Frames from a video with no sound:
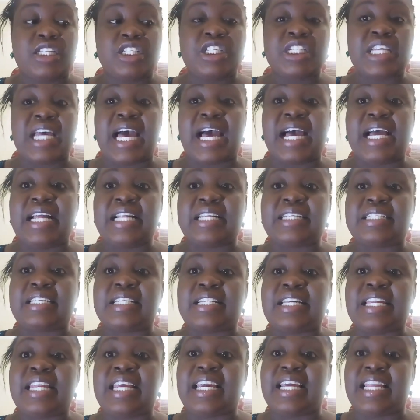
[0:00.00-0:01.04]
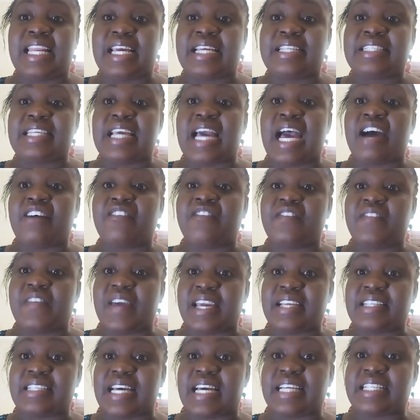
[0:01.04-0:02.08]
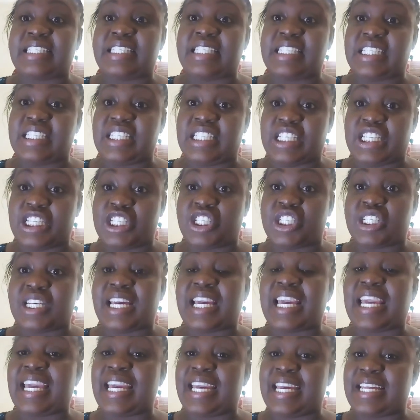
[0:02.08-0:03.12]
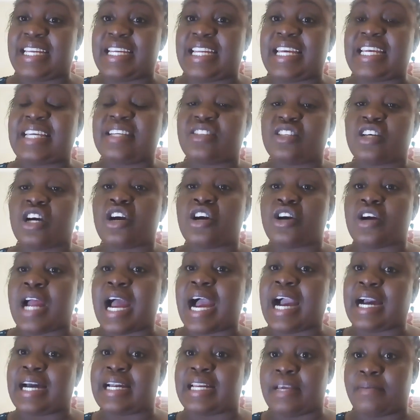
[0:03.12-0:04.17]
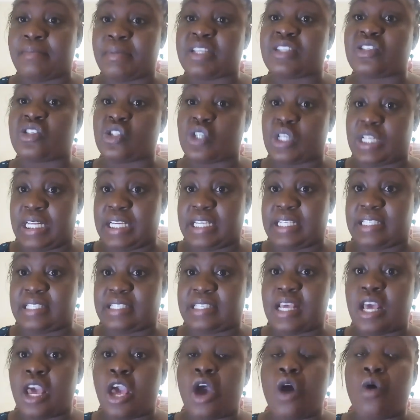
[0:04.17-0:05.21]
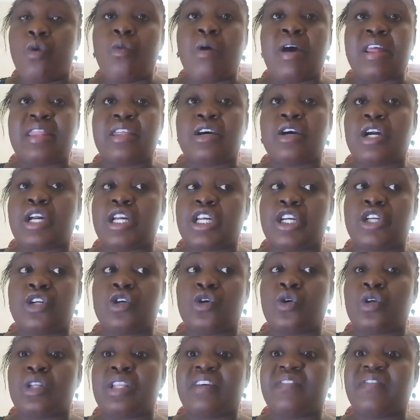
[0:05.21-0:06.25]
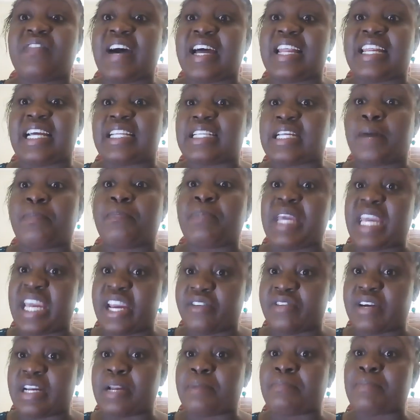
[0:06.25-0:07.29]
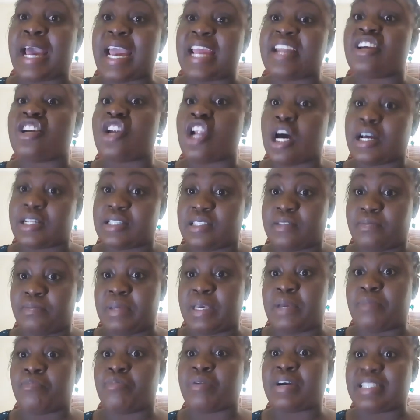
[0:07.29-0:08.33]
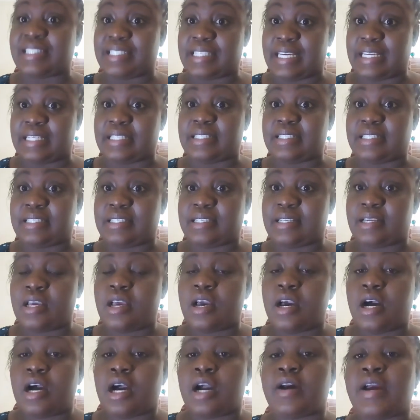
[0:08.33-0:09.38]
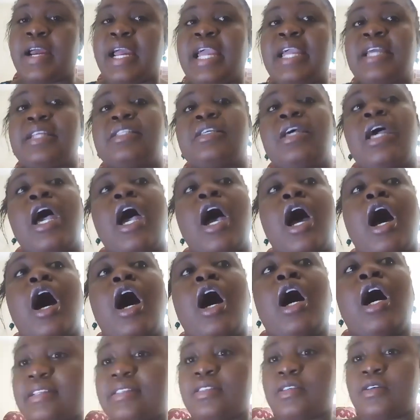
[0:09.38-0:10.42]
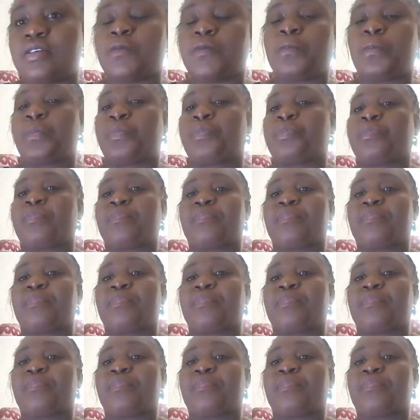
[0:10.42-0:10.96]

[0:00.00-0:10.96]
child neglect affect a teenager in his or her academic studies, whether, the fact that a parent might not be present. All right, so